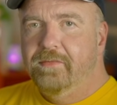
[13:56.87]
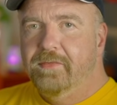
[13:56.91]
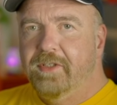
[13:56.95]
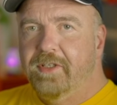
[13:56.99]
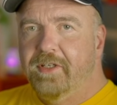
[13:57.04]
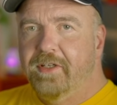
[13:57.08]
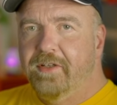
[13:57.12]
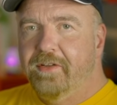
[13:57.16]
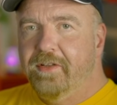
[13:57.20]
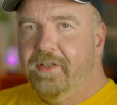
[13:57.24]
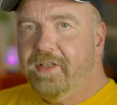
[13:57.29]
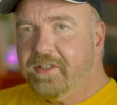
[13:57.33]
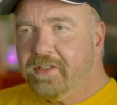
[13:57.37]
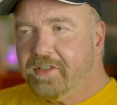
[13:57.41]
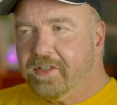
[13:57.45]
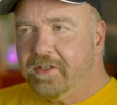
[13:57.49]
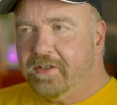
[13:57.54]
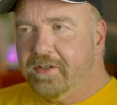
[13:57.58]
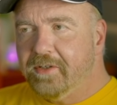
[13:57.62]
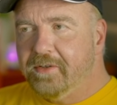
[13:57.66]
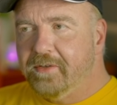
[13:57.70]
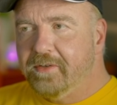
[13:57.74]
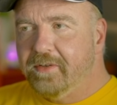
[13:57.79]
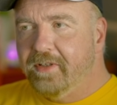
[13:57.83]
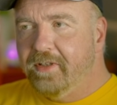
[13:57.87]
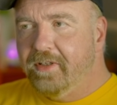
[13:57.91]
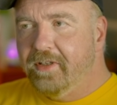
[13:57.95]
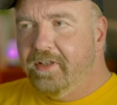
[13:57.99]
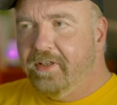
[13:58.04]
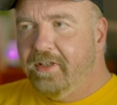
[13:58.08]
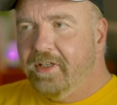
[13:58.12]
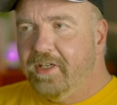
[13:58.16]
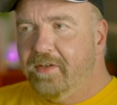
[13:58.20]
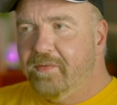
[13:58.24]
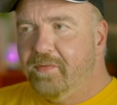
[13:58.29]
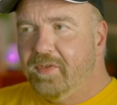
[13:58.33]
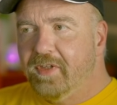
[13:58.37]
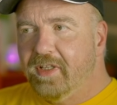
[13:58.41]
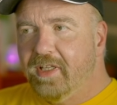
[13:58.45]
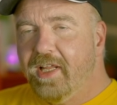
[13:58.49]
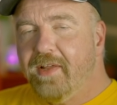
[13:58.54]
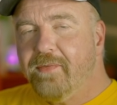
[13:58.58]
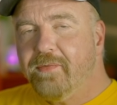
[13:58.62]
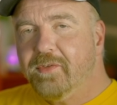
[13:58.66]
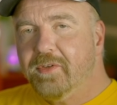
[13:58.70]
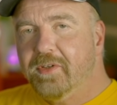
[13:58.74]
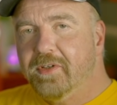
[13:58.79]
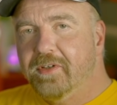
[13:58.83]
In this code, if the
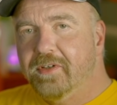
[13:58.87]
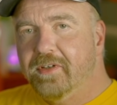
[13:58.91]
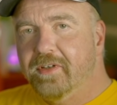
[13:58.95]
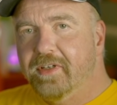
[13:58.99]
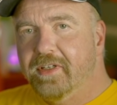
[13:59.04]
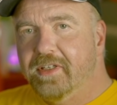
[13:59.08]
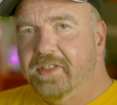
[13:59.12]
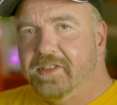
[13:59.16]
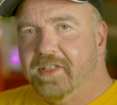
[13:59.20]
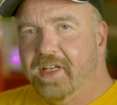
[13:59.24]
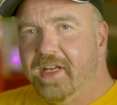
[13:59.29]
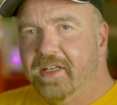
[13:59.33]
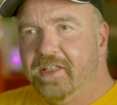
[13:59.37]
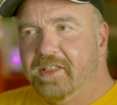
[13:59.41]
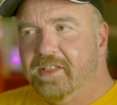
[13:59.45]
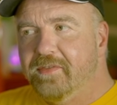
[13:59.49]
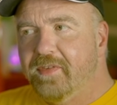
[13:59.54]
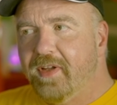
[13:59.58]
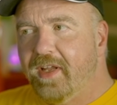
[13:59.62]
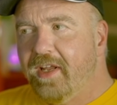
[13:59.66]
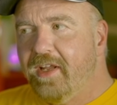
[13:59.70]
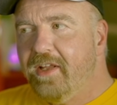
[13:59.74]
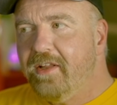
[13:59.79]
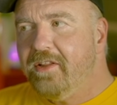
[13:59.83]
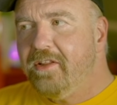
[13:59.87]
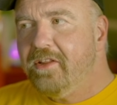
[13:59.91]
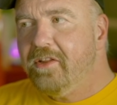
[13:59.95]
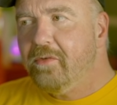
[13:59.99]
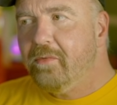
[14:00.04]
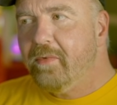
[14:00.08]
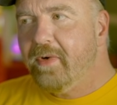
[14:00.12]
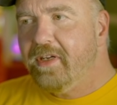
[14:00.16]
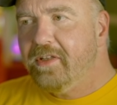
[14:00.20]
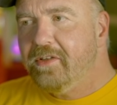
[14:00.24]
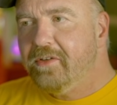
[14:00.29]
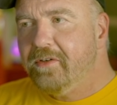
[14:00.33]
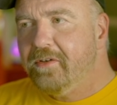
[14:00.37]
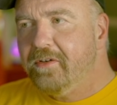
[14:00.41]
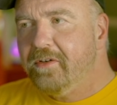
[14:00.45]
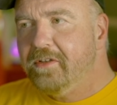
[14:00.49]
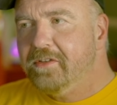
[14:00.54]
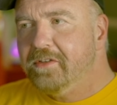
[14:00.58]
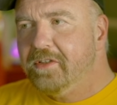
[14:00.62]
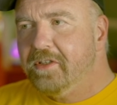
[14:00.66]
left turn is active and the right turn is